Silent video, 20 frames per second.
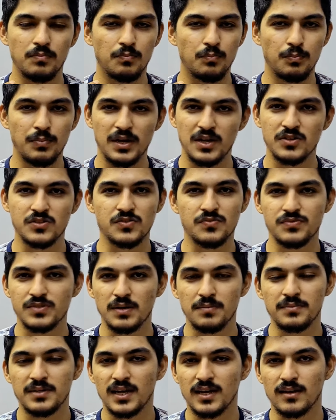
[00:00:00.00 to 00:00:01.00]
because of
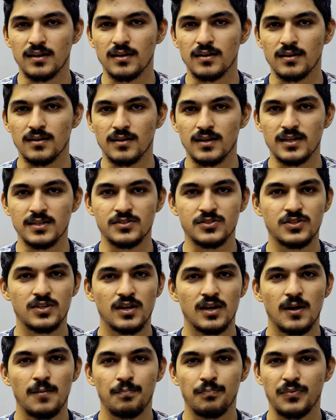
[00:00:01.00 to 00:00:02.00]
some technical glitch,
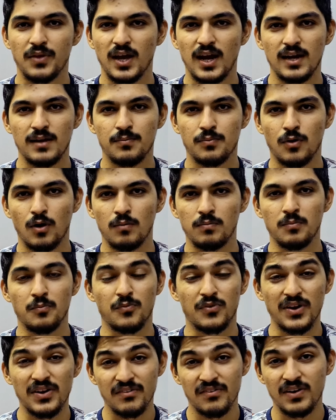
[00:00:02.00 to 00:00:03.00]
they had a problem
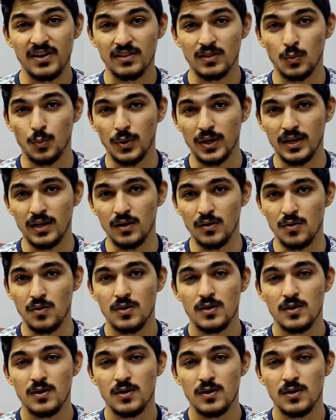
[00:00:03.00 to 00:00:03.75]
rendering the video,